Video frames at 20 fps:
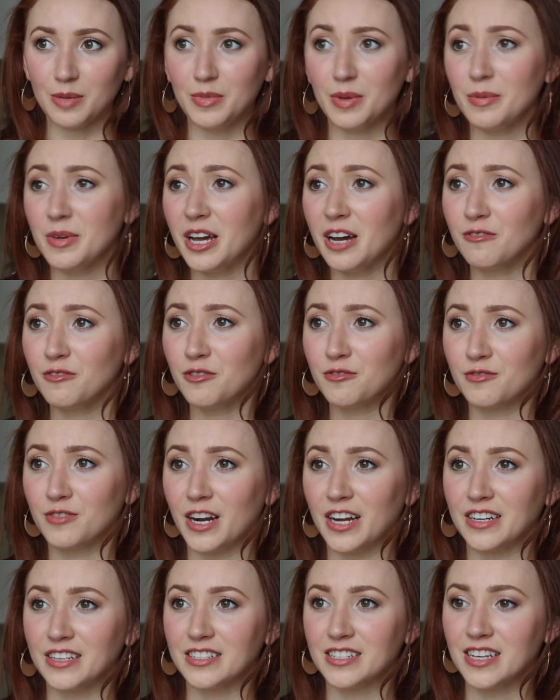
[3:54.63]
maybe have a
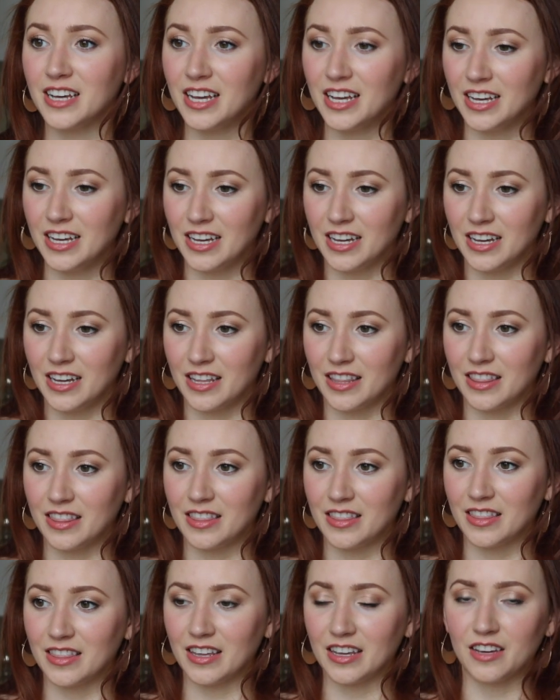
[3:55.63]
friend
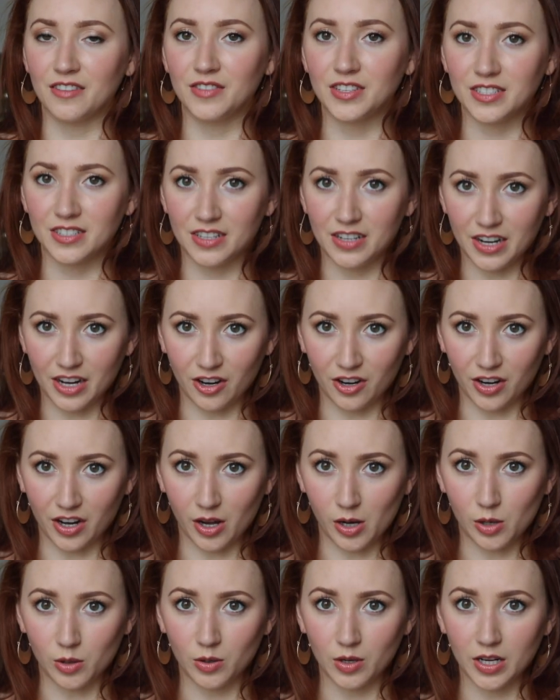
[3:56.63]
think of a
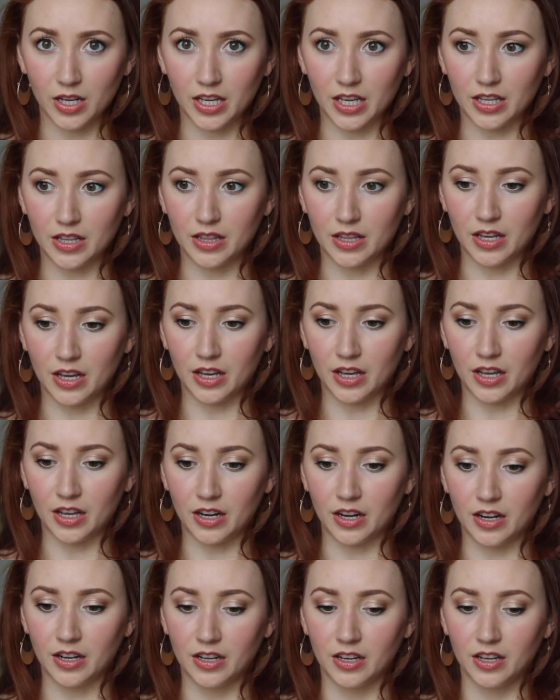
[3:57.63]
scenario, and
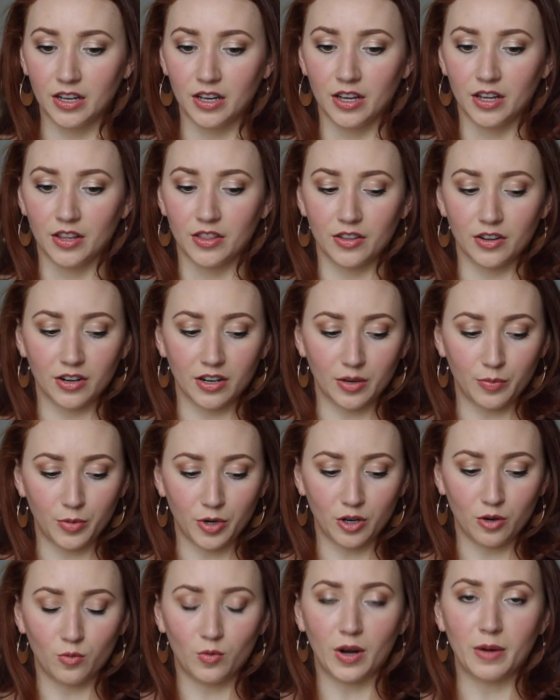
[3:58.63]
then they're going to
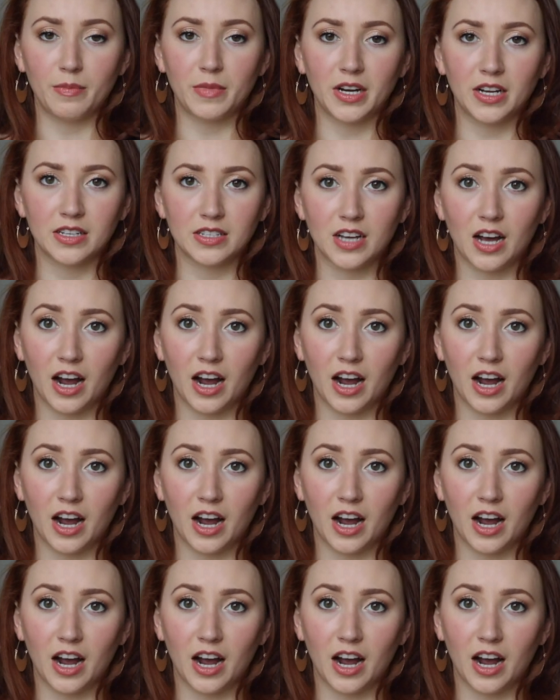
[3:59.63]
put a 1 minute